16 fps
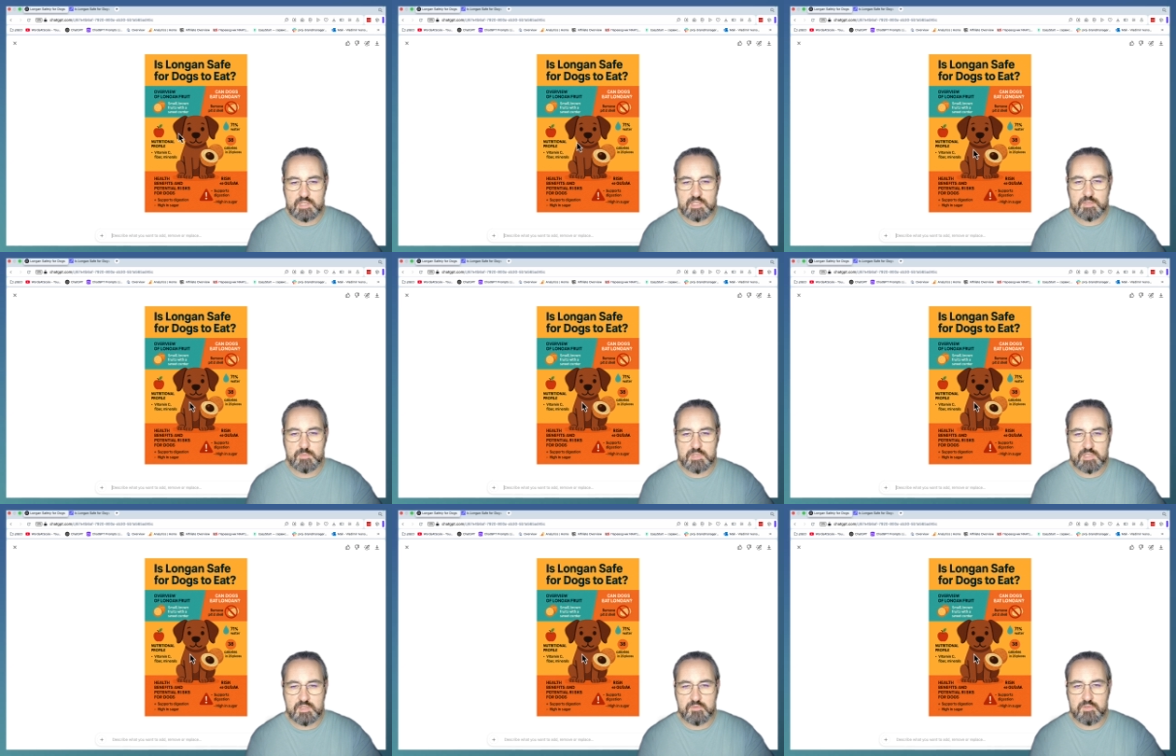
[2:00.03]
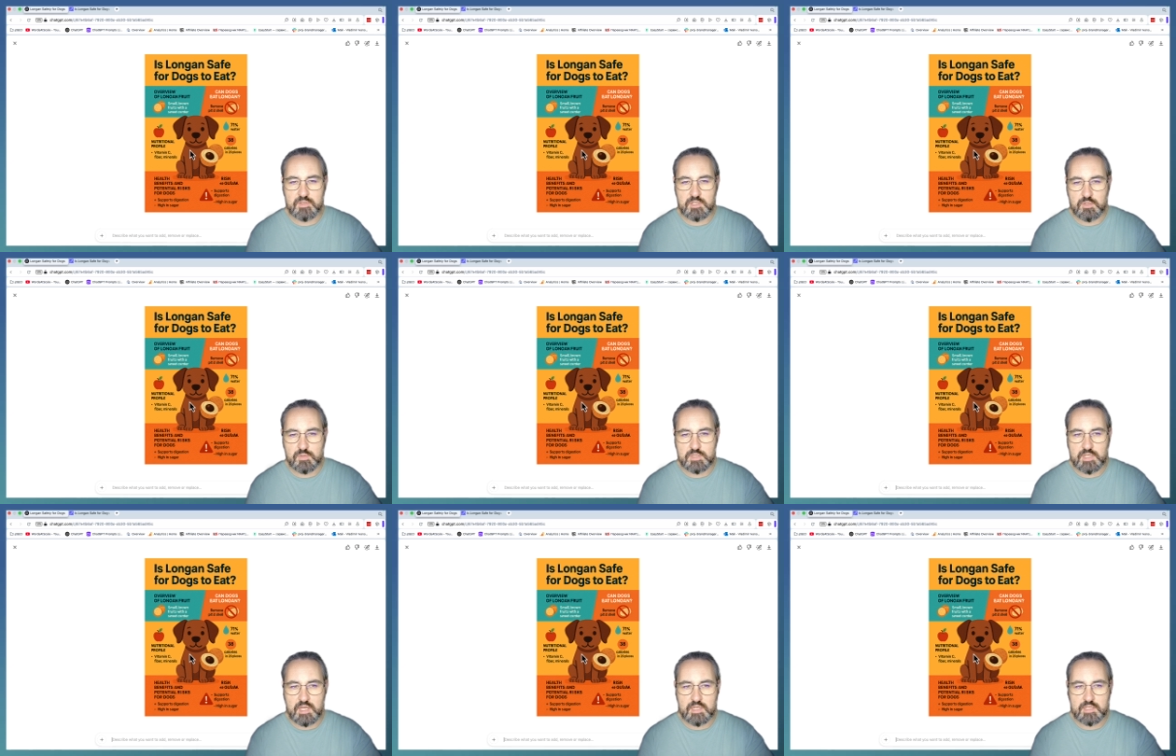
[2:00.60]
this specific
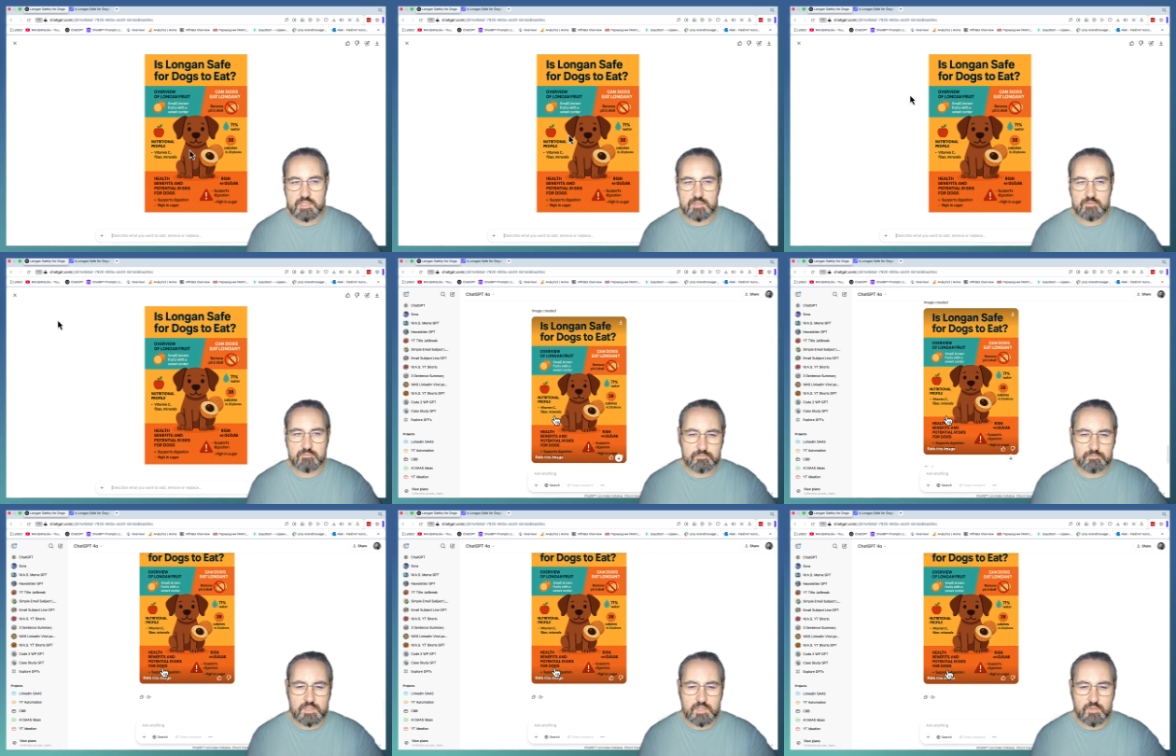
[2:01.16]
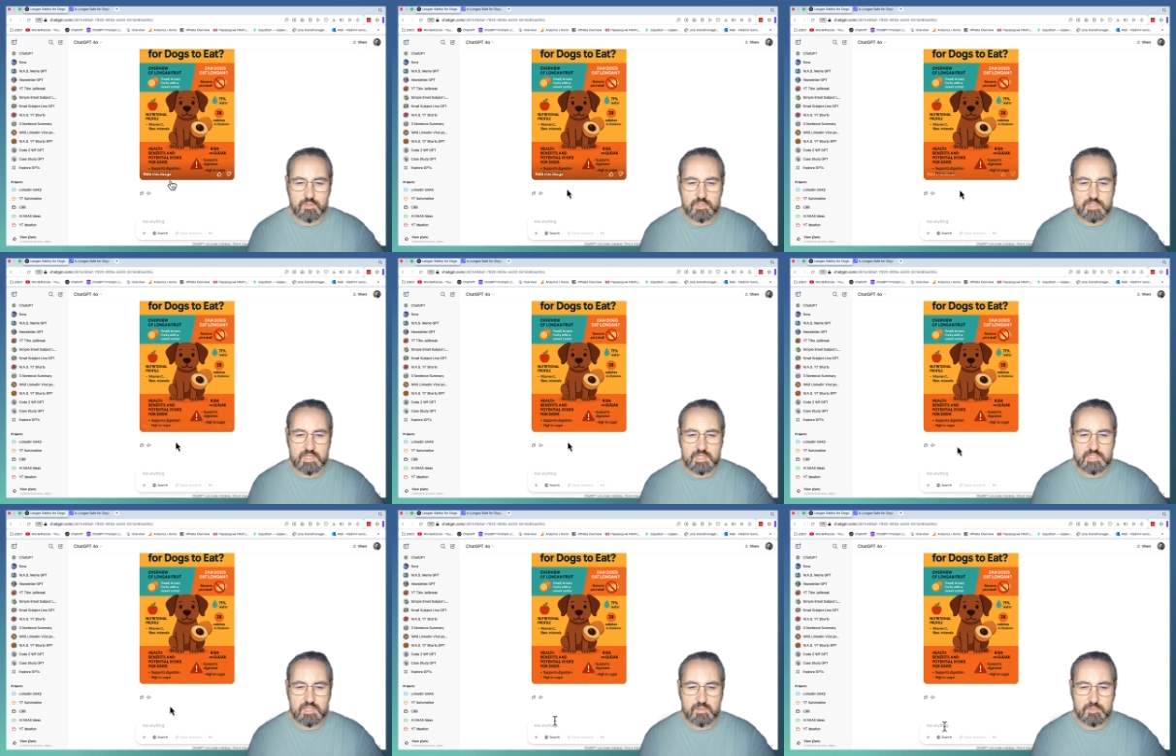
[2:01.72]
use case. So use
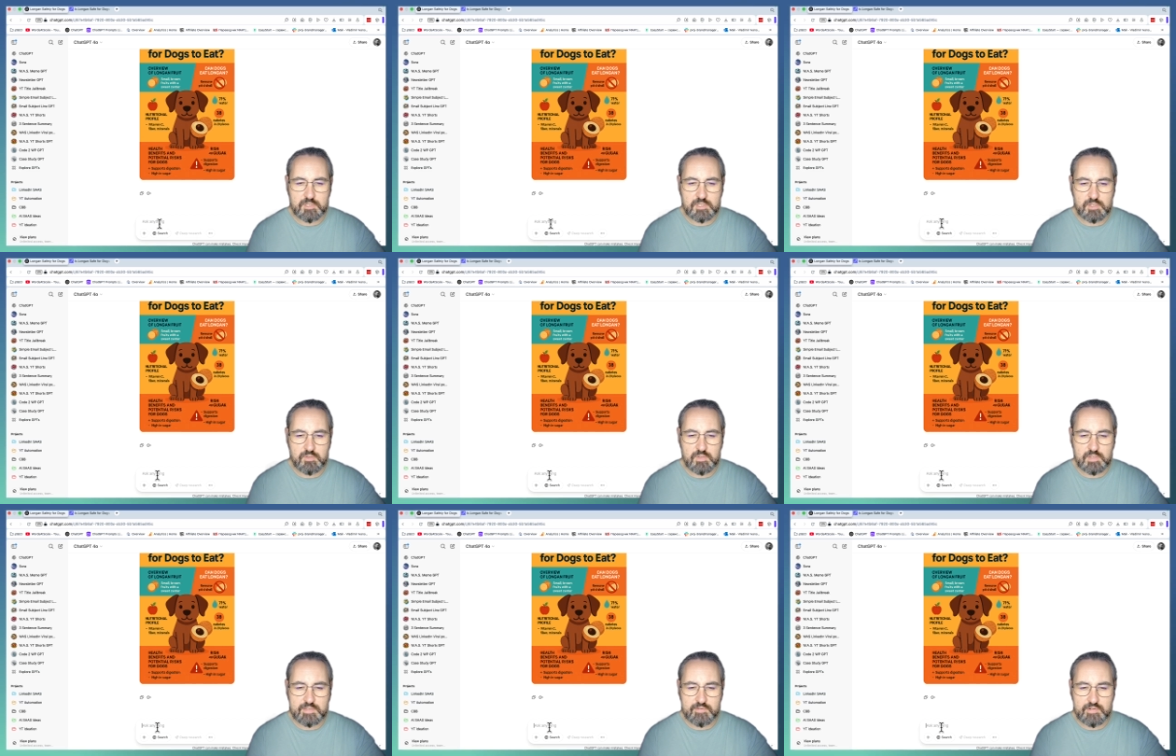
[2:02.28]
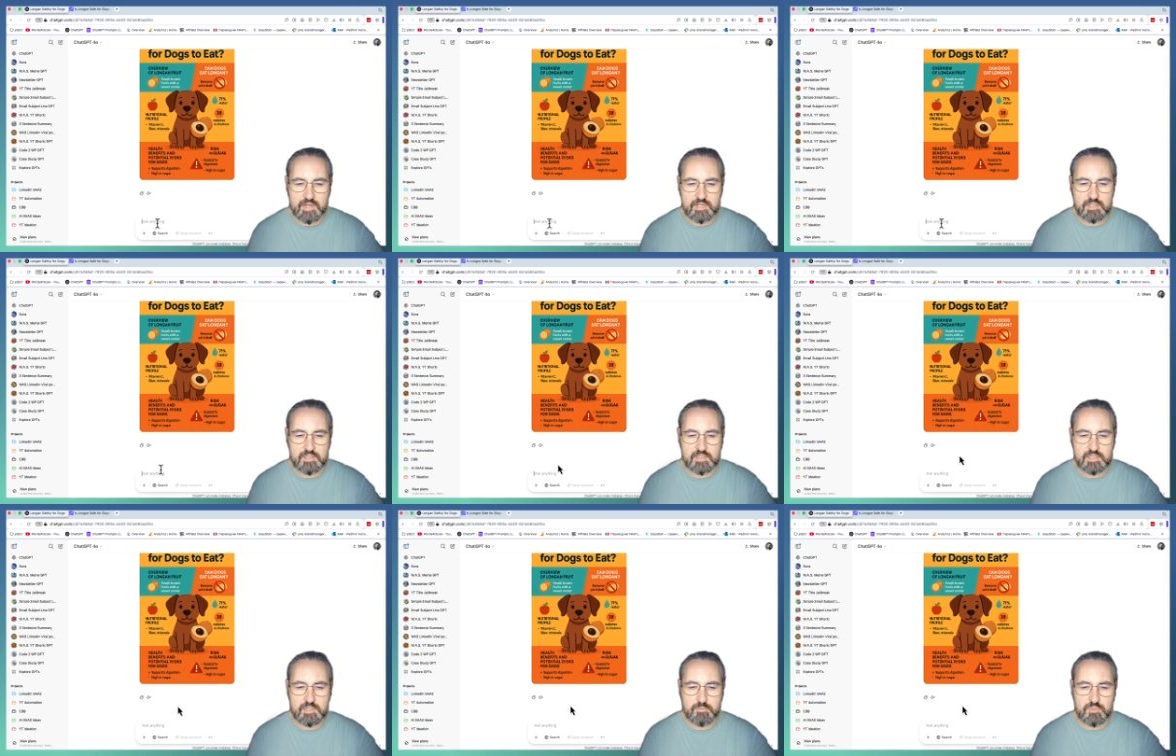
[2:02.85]
case number 2 is
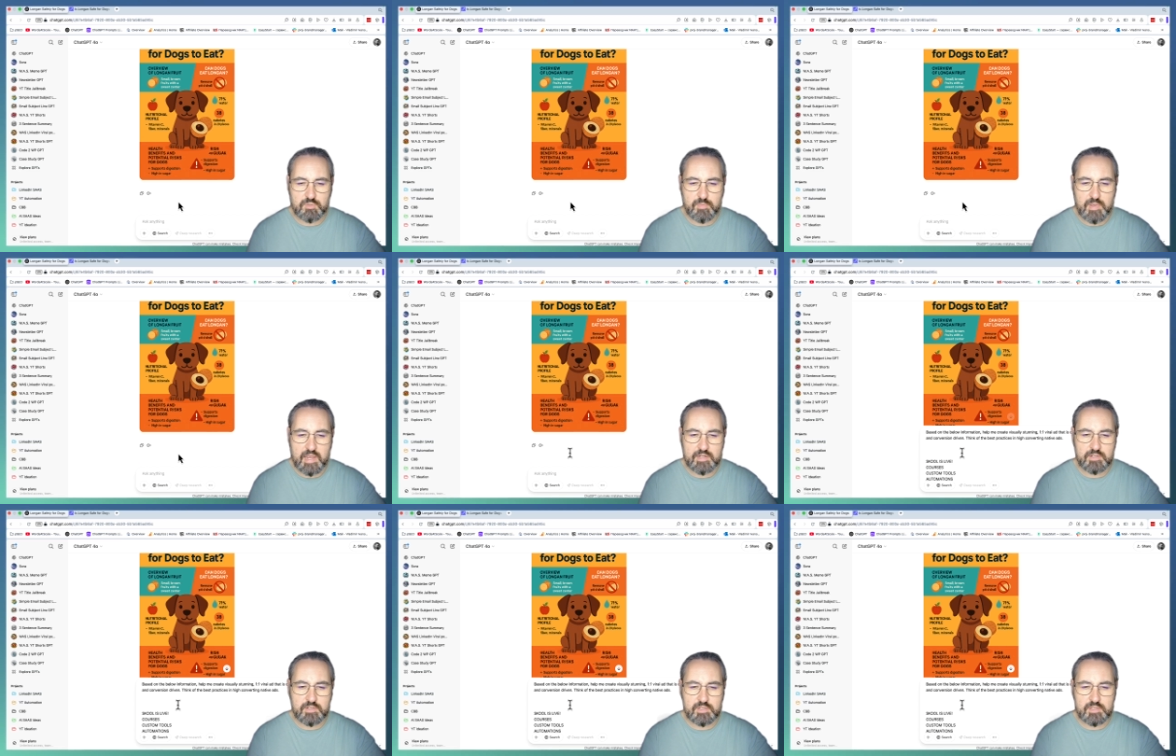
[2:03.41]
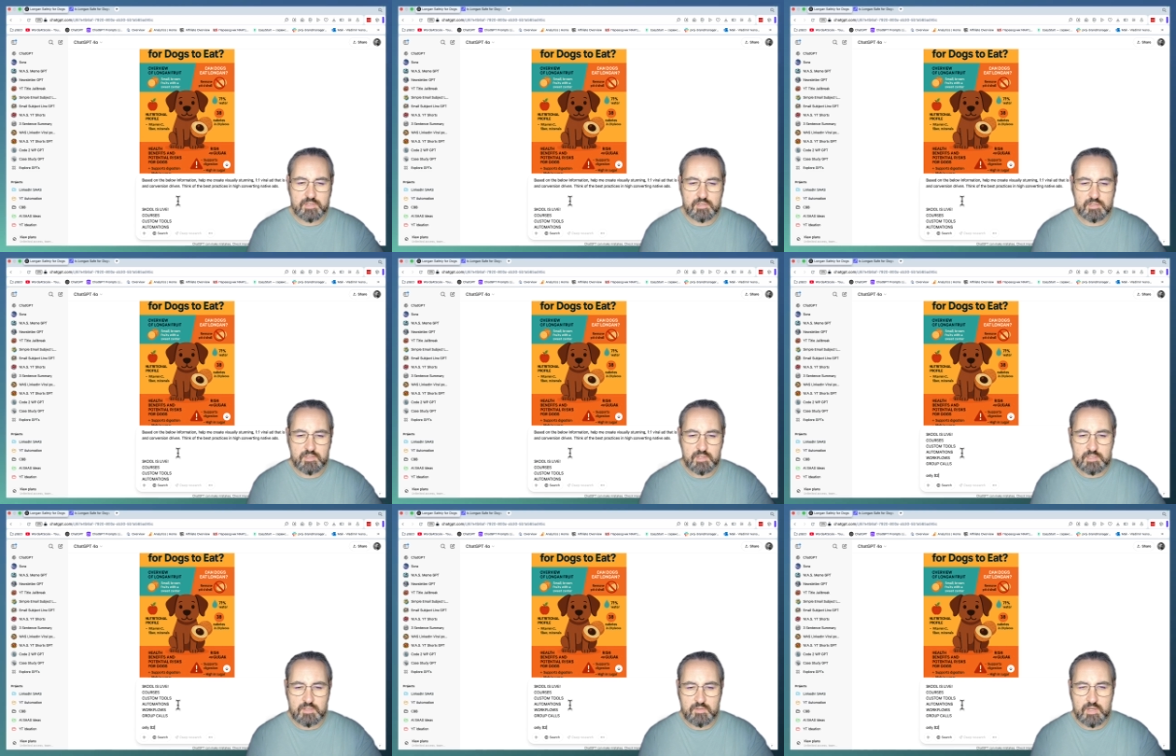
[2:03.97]
creating simple banners.
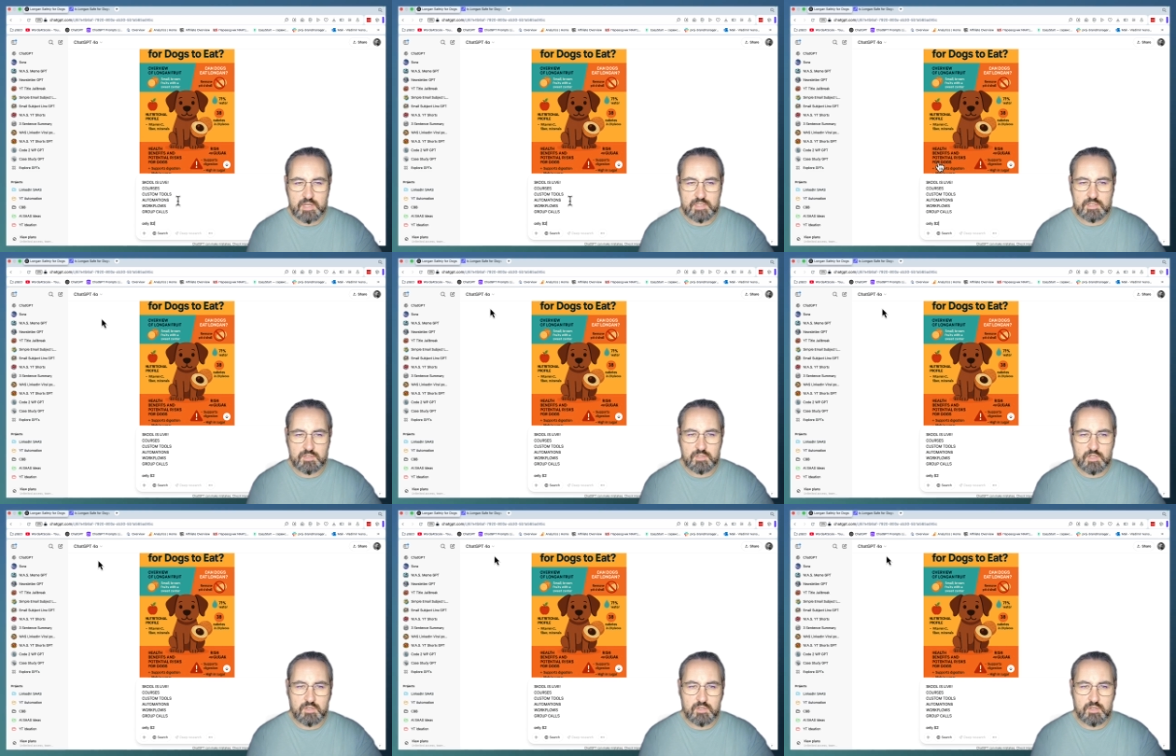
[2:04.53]
So as you